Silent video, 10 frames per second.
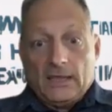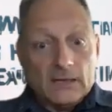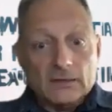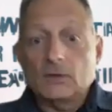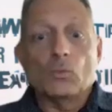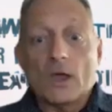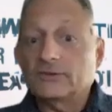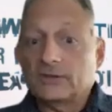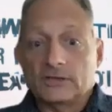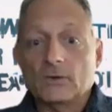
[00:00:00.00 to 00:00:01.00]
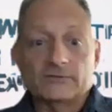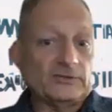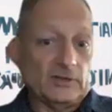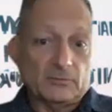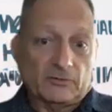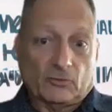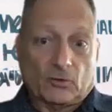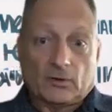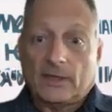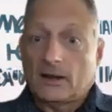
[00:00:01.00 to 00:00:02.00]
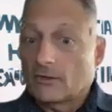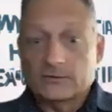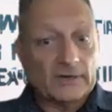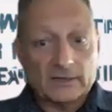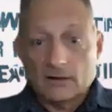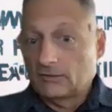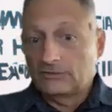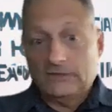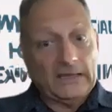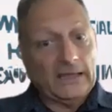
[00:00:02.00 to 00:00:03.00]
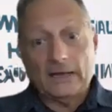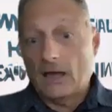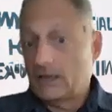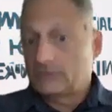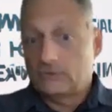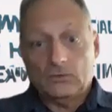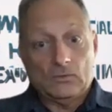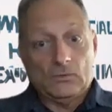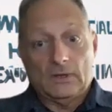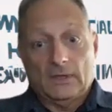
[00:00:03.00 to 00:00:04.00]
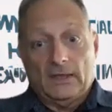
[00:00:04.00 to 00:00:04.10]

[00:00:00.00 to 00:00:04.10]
in ways that you haven't seen before, that other technology cannot do.